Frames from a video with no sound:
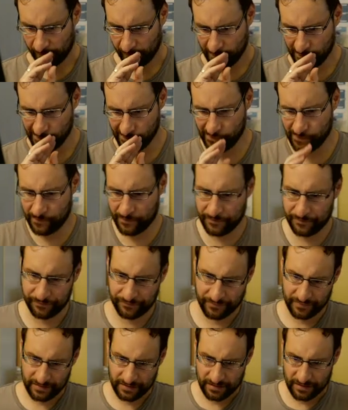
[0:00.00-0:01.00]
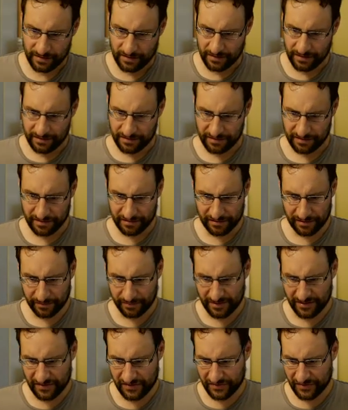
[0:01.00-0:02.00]
This is a
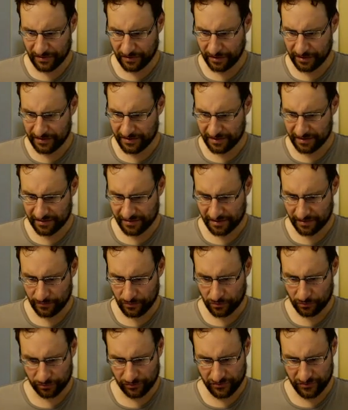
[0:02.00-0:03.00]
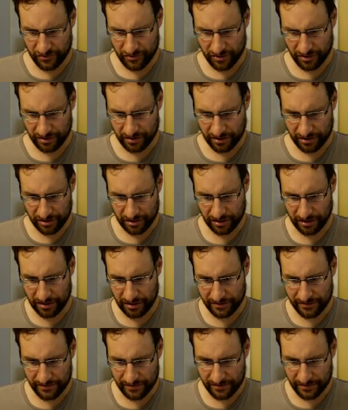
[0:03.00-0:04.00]
little bit silly. That is some old shit. Actually,
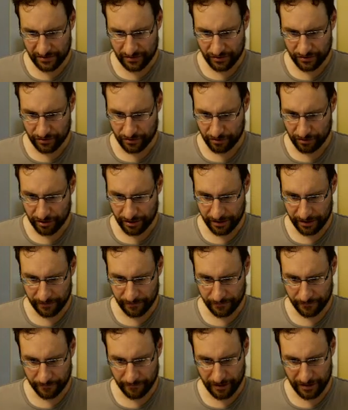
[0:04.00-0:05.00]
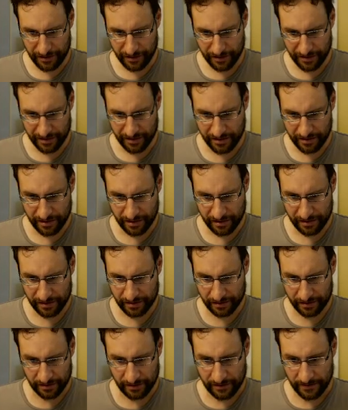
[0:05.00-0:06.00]
let's try if we need
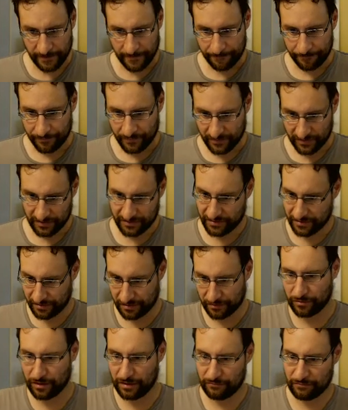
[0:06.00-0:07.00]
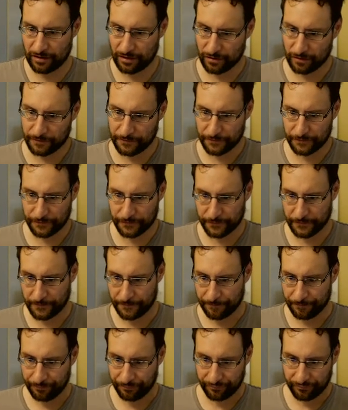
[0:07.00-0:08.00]
that. This is a win-win of
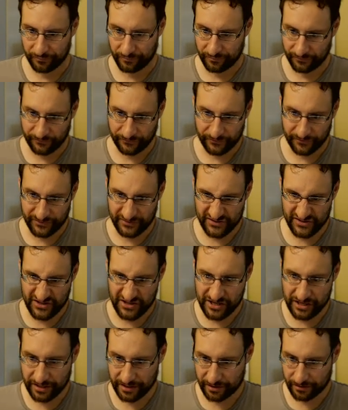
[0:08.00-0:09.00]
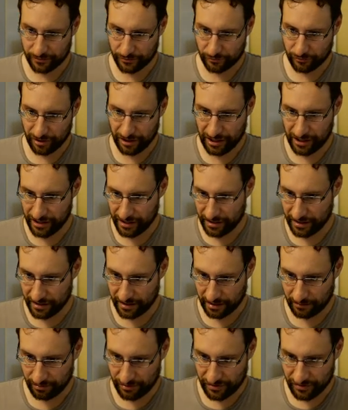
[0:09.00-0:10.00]
seeing really
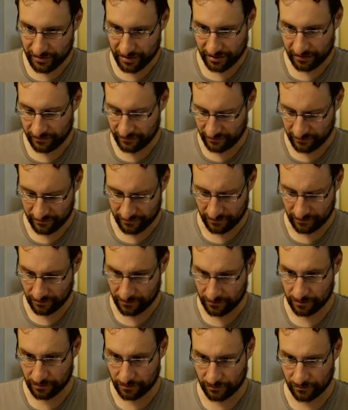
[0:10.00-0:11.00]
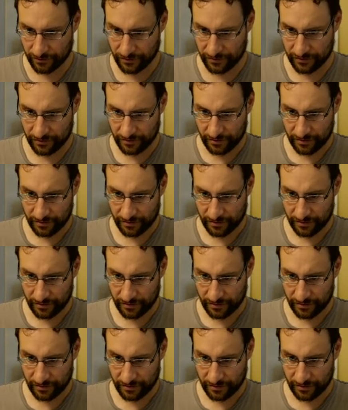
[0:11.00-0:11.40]
up and done code.